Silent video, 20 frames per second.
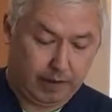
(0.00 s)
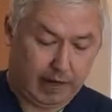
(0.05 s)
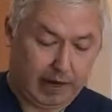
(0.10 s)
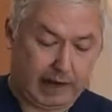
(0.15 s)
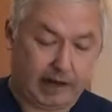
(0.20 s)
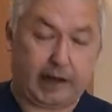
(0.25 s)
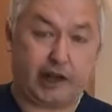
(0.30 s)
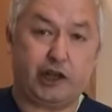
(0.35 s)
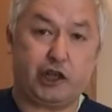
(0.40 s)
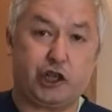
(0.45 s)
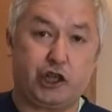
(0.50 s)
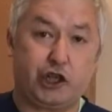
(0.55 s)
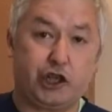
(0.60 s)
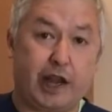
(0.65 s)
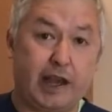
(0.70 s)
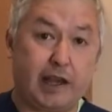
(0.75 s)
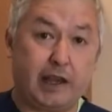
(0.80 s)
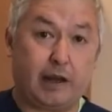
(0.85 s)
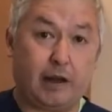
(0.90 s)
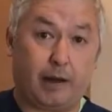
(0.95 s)
and I
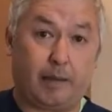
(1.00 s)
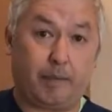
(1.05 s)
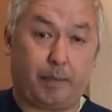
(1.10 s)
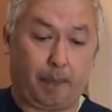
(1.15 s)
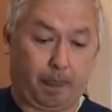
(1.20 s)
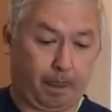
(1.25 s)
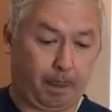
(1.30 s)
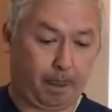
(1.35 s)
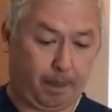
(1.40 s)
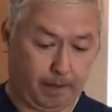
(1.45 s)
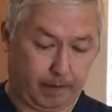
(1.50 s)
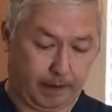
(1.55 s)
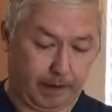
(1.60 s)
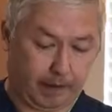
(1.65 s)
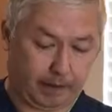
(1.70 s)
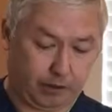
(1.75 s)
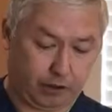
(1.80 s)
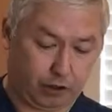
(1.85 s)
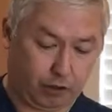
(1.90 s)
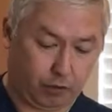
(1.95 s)
shake it up.
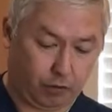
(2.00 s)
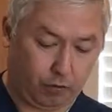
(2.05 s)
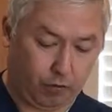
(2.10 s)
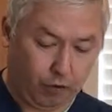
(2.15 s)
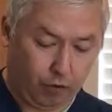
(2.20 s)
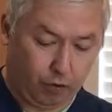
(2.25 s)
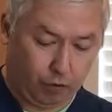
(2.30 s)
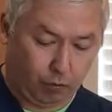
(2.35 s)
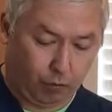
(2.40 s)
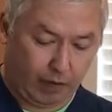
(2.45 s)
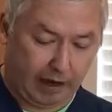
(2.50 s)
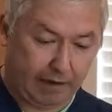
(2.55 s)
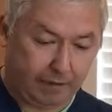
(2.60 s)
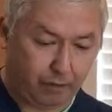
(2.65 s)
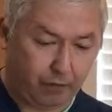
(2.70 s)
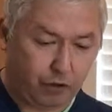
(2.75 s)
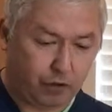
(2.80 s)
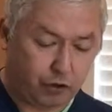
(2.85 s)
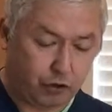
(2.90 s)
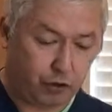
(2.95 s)
Okay, so whatever
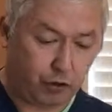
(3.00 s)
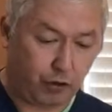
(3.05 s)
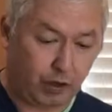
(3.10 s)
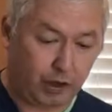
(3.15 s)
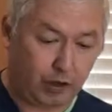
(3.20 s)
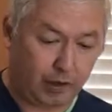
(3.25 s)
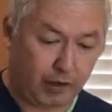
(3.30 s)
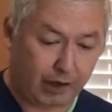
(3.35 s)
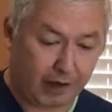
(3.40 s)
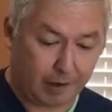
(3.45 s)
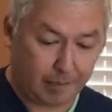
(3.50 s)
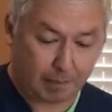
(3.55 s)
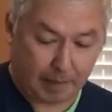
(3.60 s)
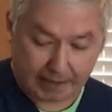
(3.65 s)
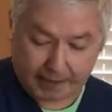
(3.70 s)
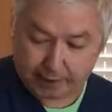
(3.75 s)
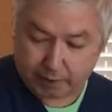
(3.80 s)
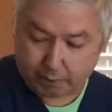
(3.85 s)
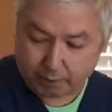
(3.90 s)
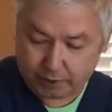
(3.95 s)
you do, you either got to
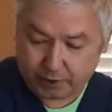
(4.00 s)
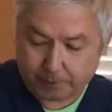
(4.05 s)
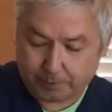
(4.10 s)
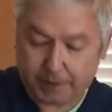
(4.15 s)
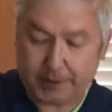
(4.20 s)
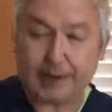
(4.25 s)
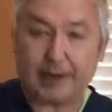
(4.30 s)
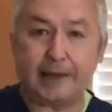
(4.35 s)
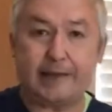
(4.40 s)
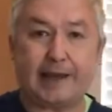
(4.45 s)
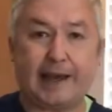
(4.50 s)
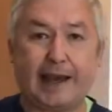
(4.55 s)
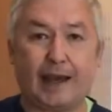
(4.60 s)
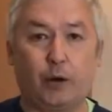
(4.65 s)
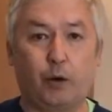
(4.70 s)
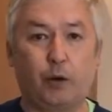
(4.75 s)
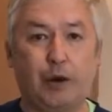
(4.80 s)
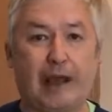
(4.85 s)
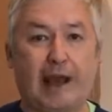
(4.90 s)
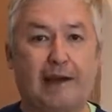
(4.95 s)
mix it with something like that
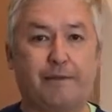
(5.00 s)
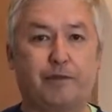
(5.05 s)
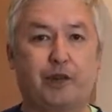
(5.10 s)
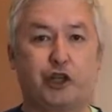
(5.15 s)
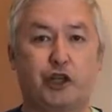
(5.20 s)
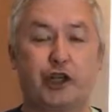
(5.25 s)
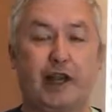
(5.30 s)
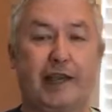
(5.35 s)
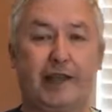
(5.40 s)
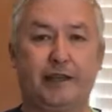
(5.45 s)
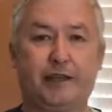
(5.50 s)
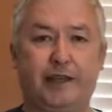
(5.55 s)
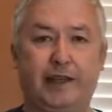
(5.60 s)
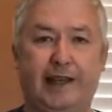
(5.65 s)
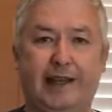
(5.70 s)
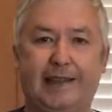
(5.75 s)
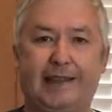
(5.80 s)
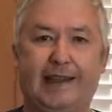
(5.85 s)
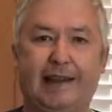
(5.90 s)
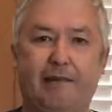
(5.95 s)
or you have to shake it to
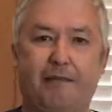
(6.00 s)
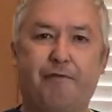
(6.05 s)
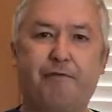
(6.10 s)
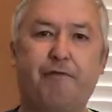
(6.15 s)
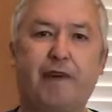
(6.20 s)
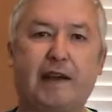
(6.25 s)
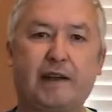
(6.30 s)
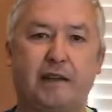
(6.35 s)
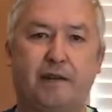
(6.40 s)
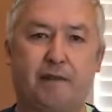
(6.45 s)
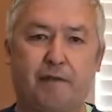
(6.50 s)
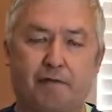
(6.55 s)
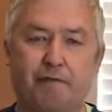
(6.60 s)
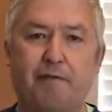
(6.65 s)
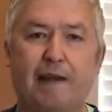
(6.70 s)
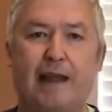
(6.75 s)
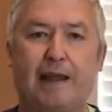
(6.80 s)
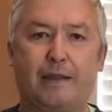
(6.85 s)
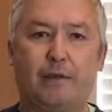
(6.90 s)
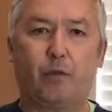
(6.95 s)
get that effect of the
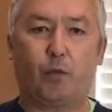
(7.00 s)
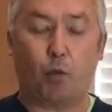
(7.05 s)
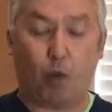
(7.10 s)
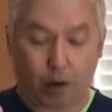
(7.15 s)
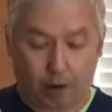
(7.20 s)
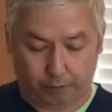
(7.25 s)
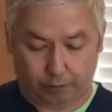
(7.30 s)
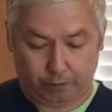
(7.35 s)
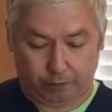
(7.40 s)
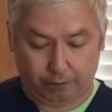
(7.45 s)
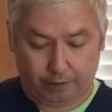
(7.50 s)
fat in the water.